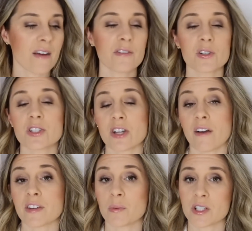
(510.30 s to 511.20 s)
First
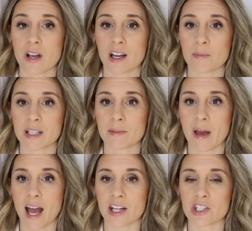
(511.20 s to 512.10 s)
off, can we talk about the
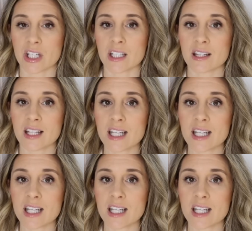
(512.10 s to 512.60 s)
packaging?